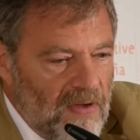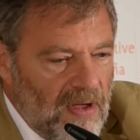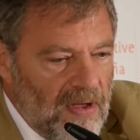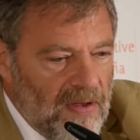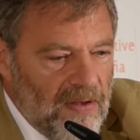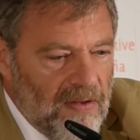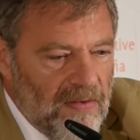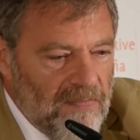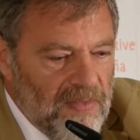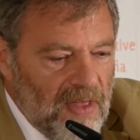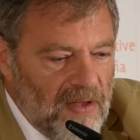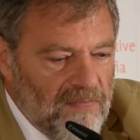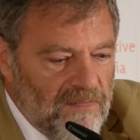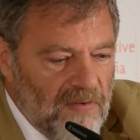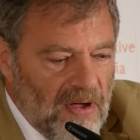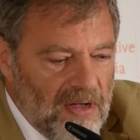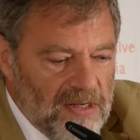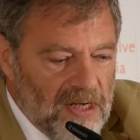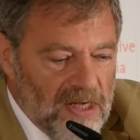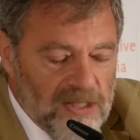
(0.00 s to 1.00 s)

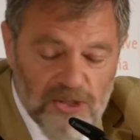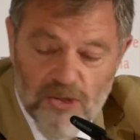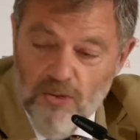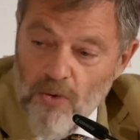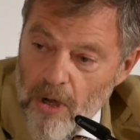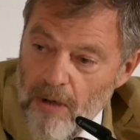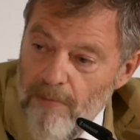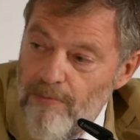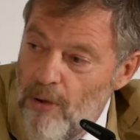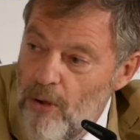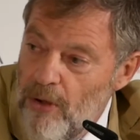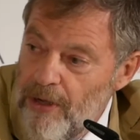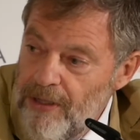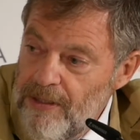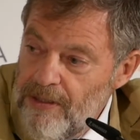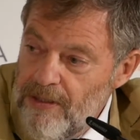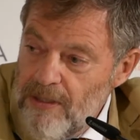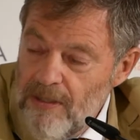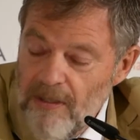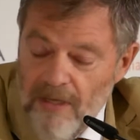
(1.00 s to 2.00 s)
a strong
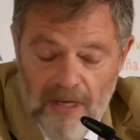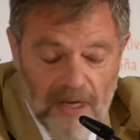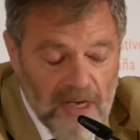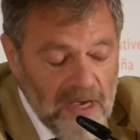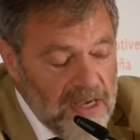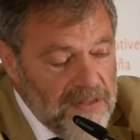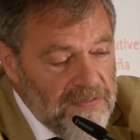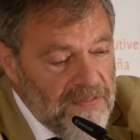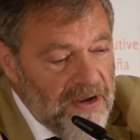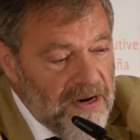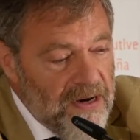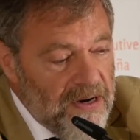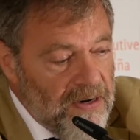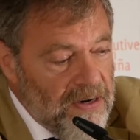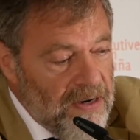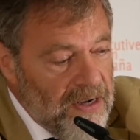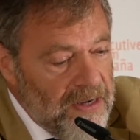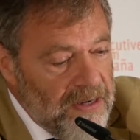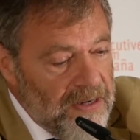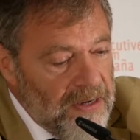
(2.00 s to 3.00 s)
point in
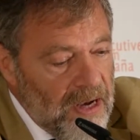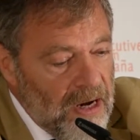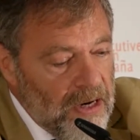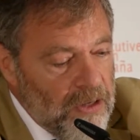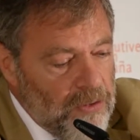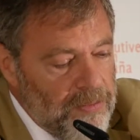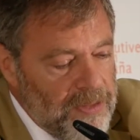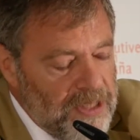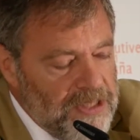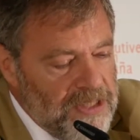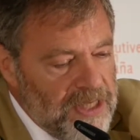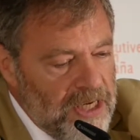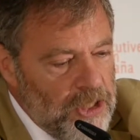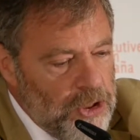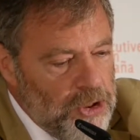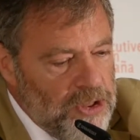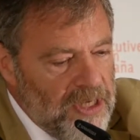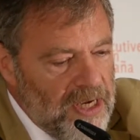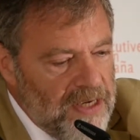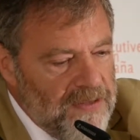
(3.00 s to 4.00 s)
their
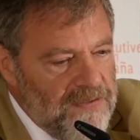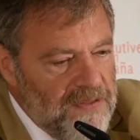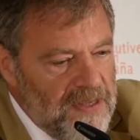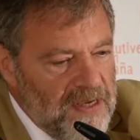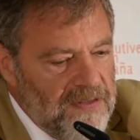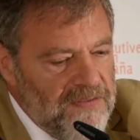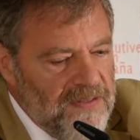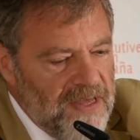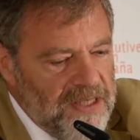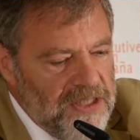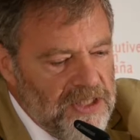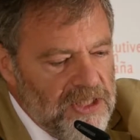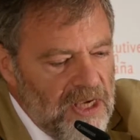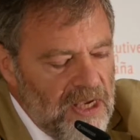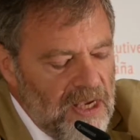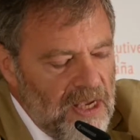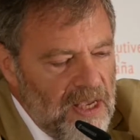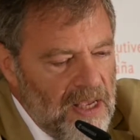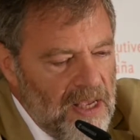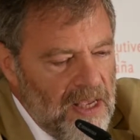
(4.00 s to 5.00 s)
argumentation. I think that
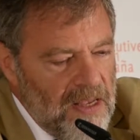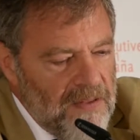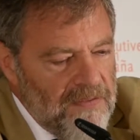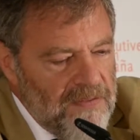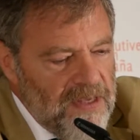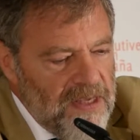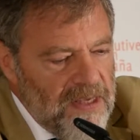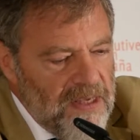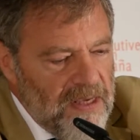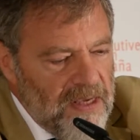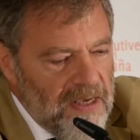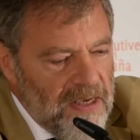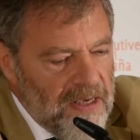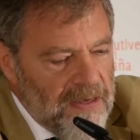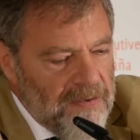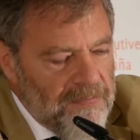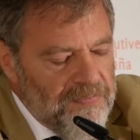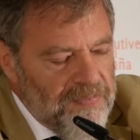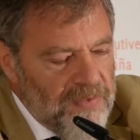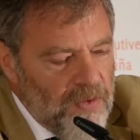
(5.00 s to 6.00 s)
the
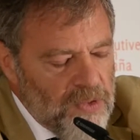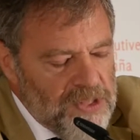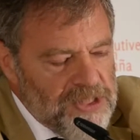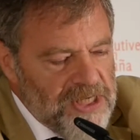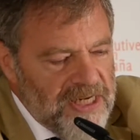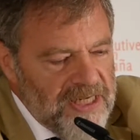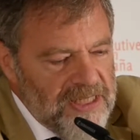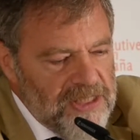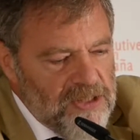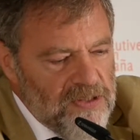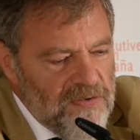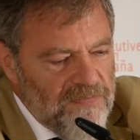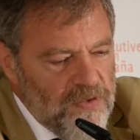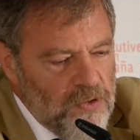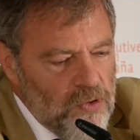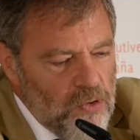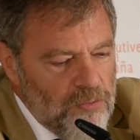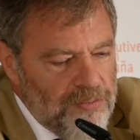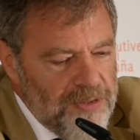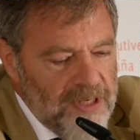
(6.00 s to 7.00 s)
results of the
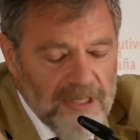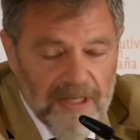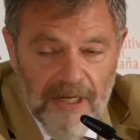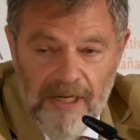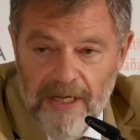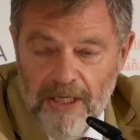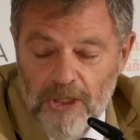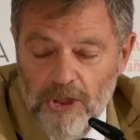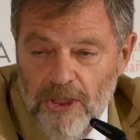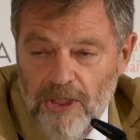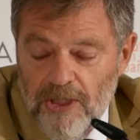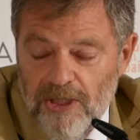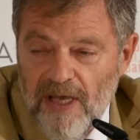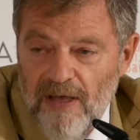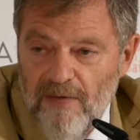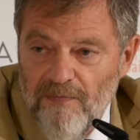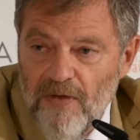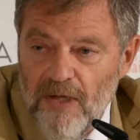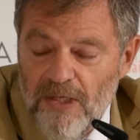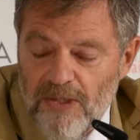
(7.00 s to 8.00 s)
European elections
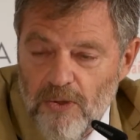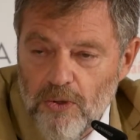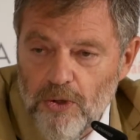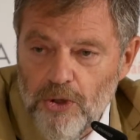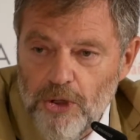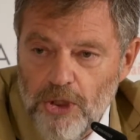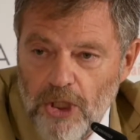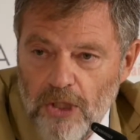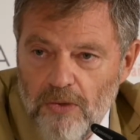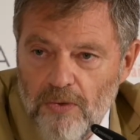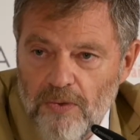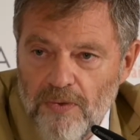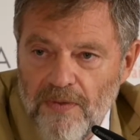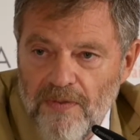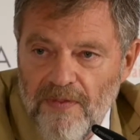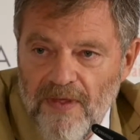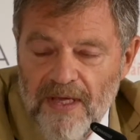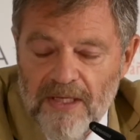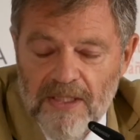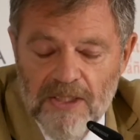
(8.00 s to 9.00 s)
have also
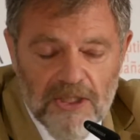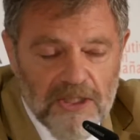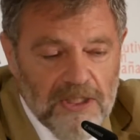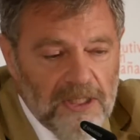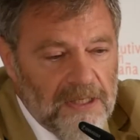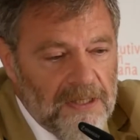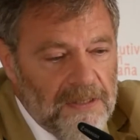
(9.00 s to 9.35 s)
shown that